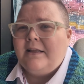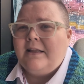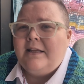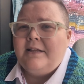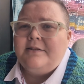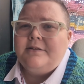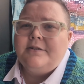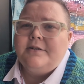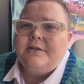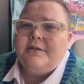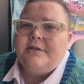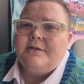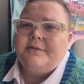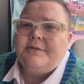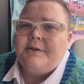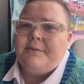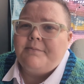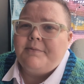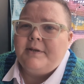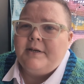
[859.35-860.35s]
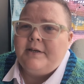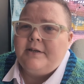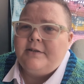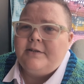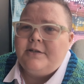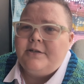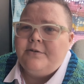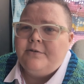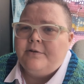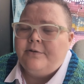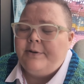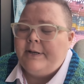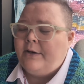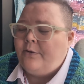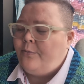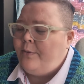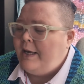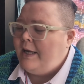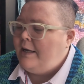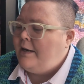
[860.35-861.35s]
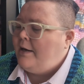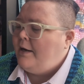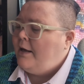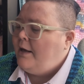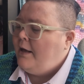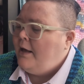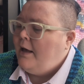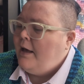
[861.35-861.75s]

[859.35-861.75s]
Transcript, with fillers: cleanser, something to do a quick win.